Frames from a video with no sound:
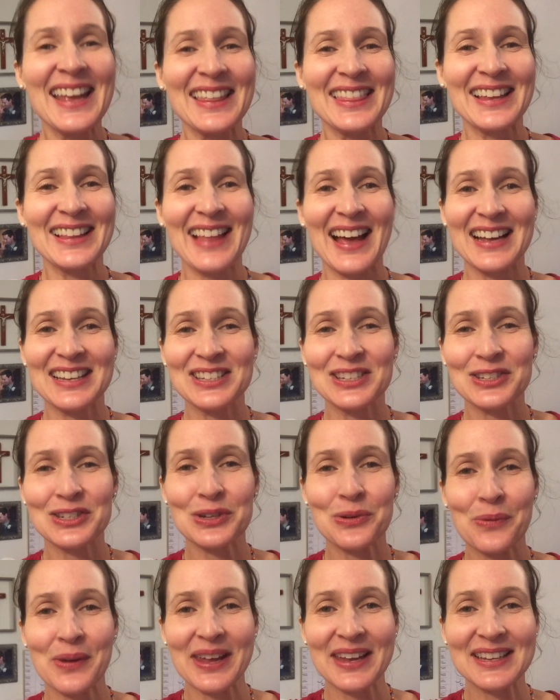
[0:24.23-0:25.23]
The last
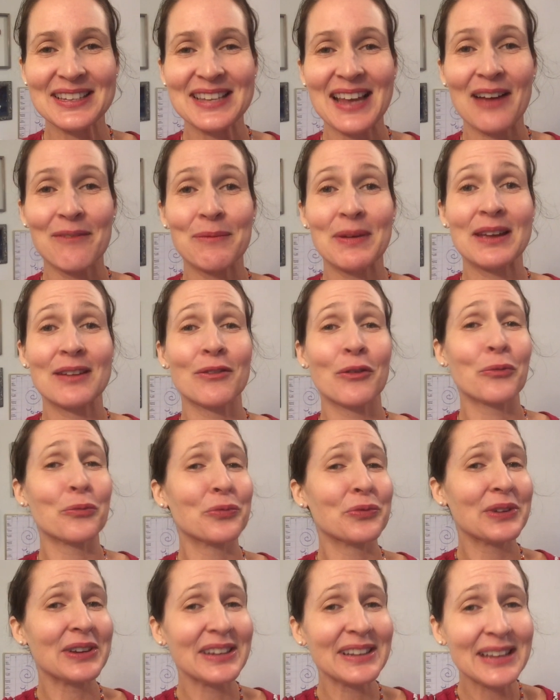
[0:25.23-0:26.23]
2 weeks have been
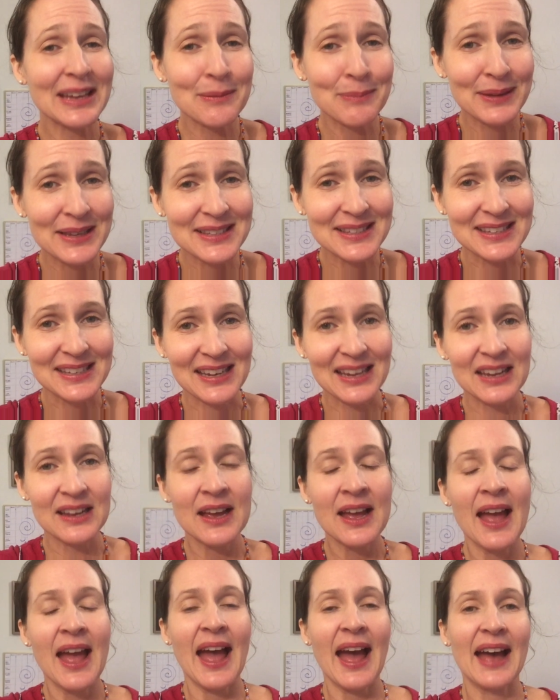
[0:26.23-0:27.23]
really busy